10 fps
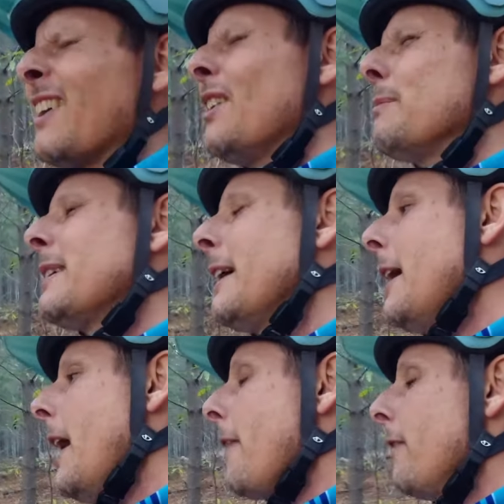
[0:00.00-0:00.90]
my ribs
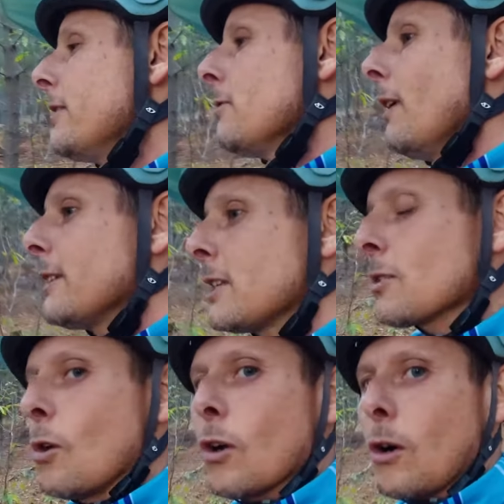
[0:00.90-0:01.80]
the reason why this is
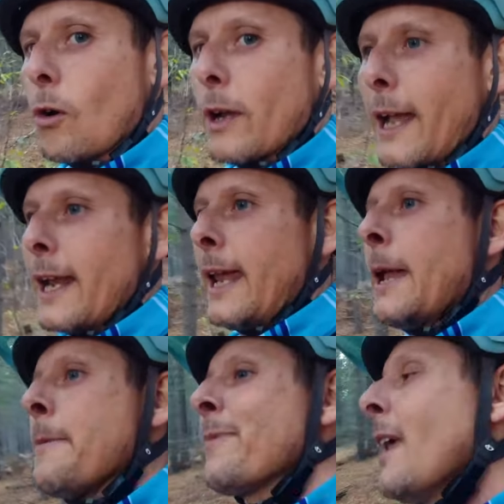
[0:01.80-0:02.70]
called Cork Alley
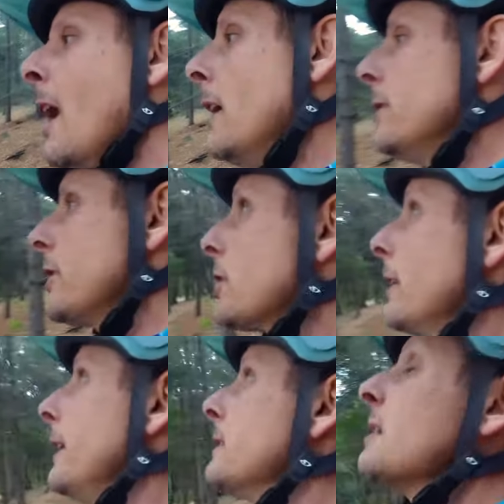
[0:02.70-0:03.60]
is the
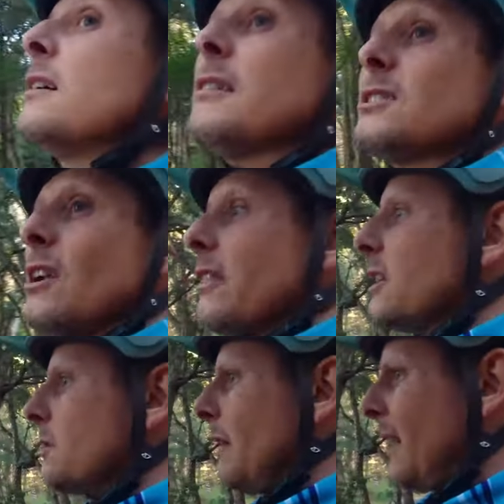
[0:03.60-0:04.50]
trees well oh, it's not
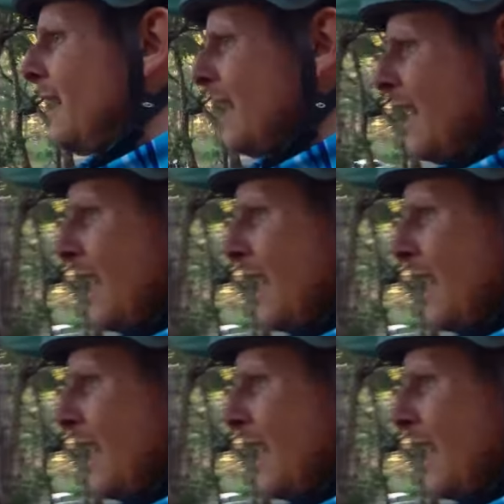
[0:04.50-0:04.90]
this one